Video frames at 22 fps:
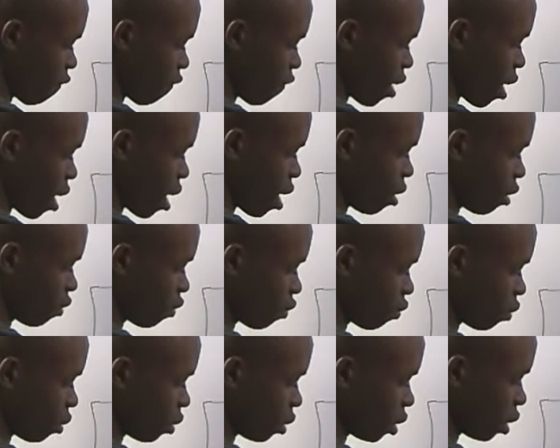fire this
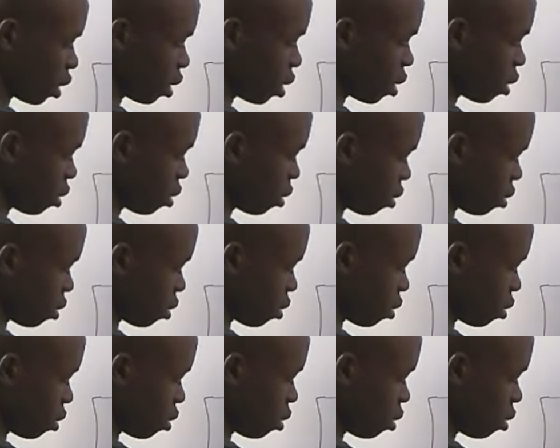container
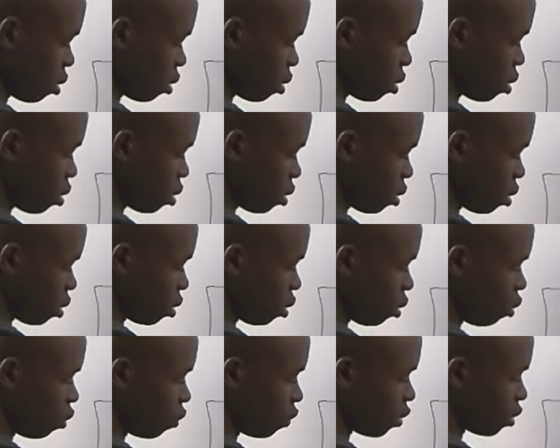
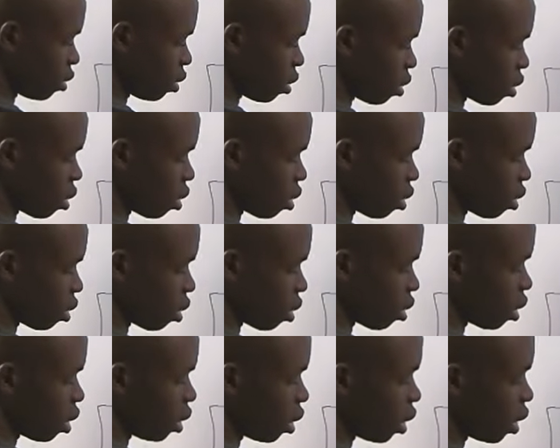using
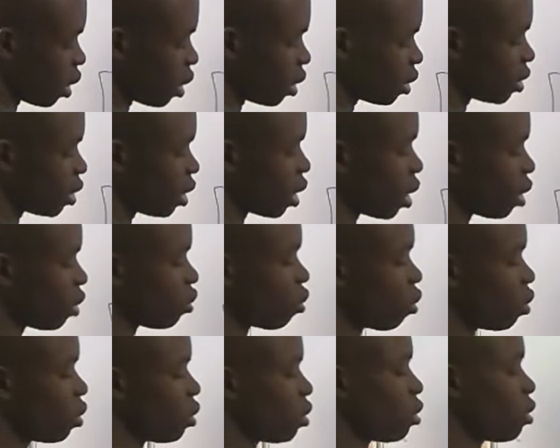an external
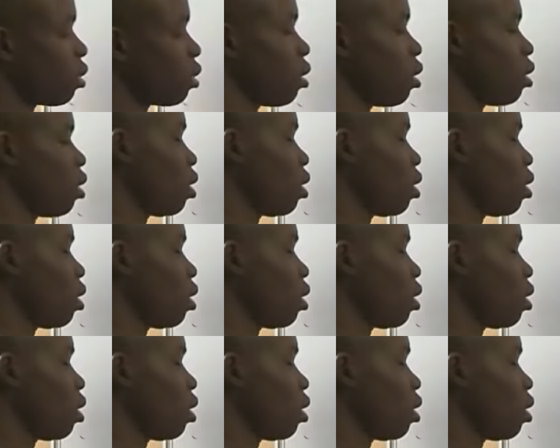source,